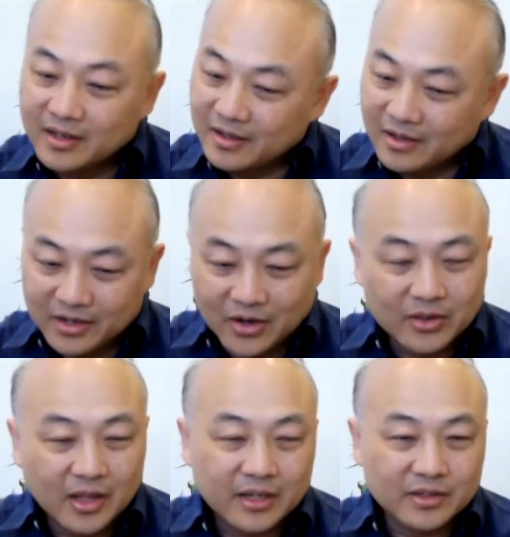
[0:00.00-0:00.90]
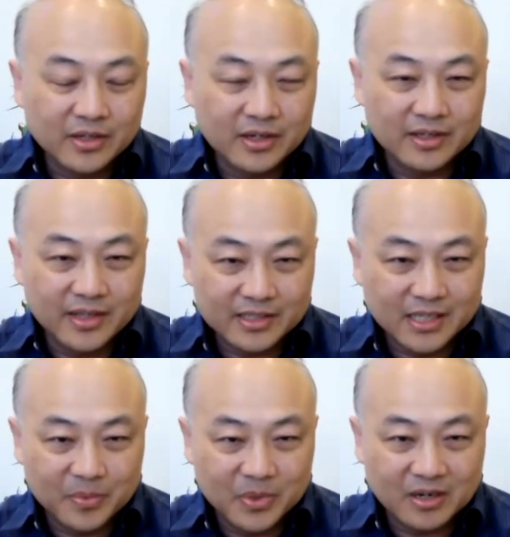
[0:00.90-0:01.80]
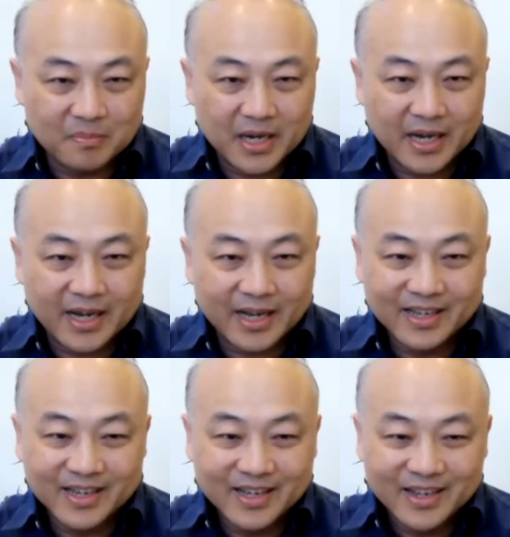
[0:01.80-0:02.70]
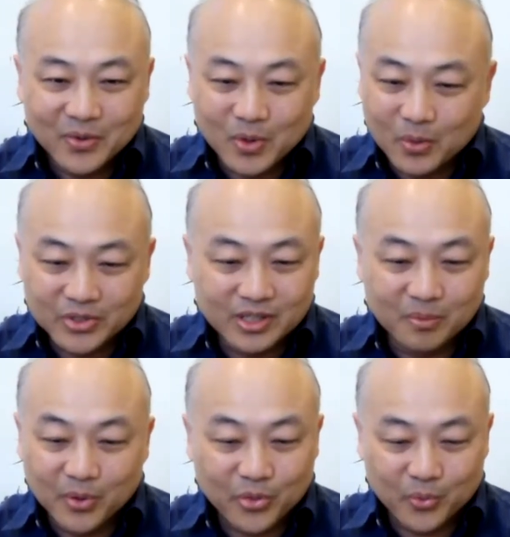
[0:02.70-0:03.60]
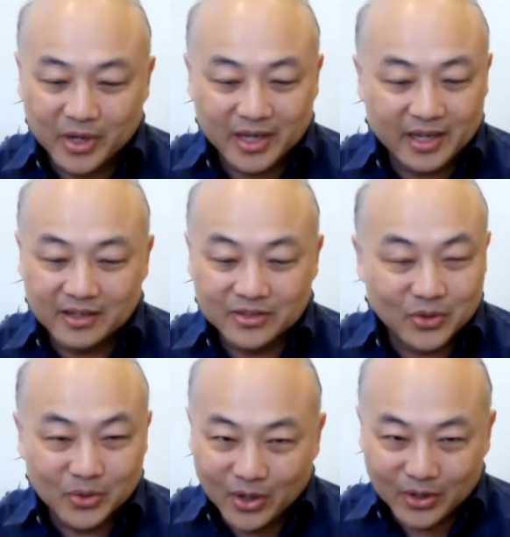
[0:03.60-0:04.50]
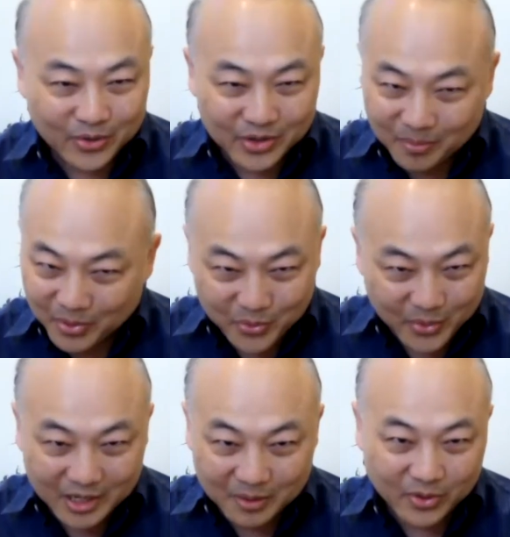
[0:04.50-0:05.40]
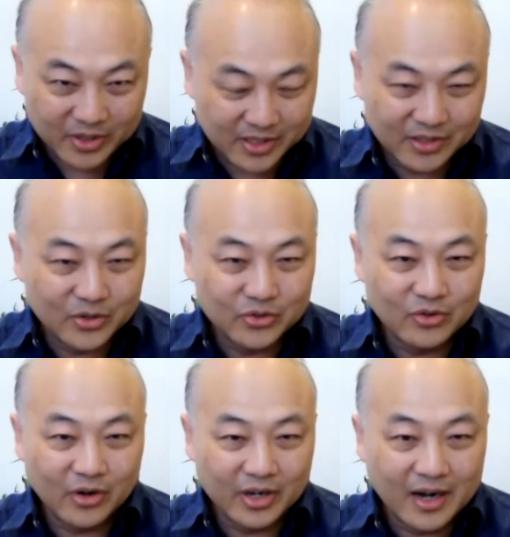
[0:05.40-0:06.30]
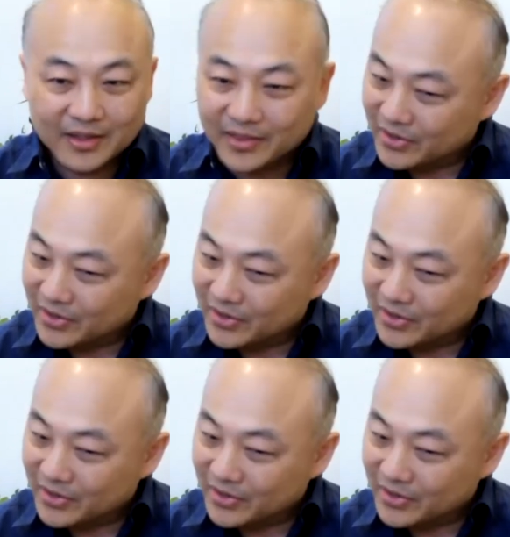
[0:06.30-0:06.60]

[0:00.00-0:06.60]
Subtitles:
in all likelihood, the next time you come back, what was number 3 is no longer number 3 anymore because it knows you've already gone there.